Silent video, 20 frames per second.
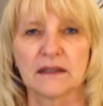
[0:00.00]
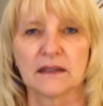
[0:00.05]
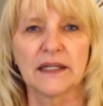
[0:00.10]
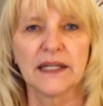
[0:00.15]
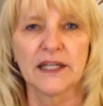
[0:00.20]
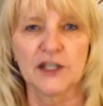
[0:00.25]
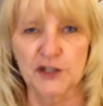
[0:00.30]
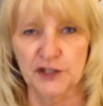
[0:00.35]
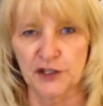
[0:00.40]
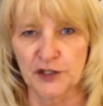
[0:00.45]

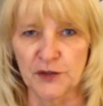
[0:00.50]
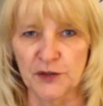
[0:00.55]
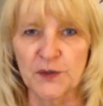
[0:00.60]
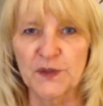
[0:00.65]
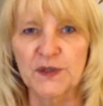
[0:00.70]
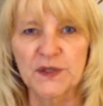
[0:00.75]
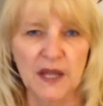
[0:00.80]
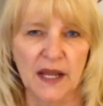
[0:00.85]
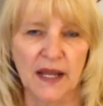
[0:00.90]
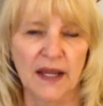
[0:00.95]

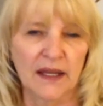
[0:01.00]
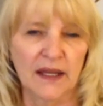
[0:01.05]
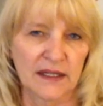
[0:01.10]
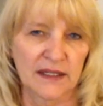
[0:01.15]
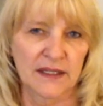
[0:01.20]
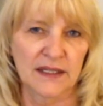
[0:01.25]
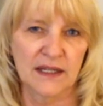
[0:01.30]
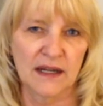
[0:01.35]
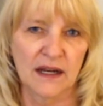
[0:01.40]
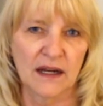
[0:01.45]
issues,
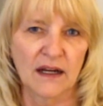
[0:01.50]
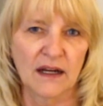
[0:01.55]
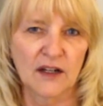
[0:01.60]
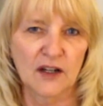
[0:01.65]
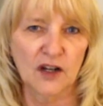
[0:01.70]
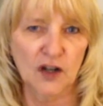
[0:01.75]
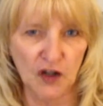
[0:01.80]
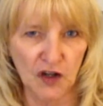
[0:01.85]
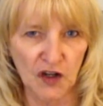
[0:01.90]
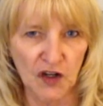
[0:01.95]
and a
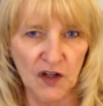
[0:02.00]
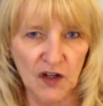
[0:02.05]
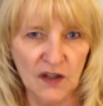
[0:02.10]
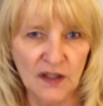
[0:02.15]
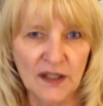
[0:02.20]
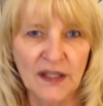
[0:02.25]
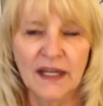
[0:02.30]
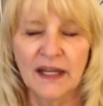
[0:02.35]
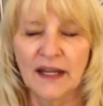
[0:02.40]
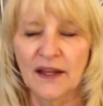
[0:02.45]
girl